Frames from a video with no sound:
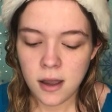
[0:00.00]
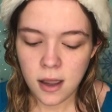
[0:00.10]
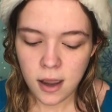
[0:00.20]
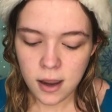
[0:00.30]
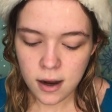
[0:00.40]

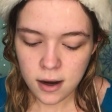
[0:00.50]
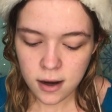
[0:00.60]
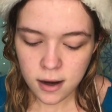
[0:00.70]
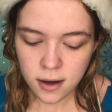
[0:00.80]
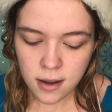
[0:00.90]
And
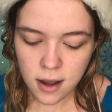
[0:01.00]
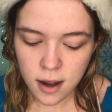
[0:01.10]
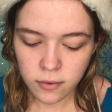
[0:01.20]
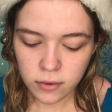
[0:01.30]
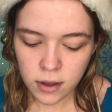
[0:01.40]
yeah,
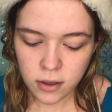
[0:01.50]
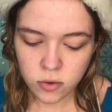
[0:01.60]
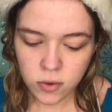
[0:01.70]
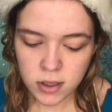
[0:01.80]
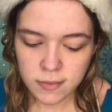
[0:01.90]
I really
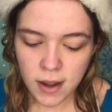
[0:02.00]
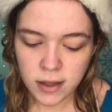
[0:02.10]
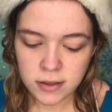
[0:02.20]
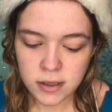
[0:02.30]
enjoy this mask.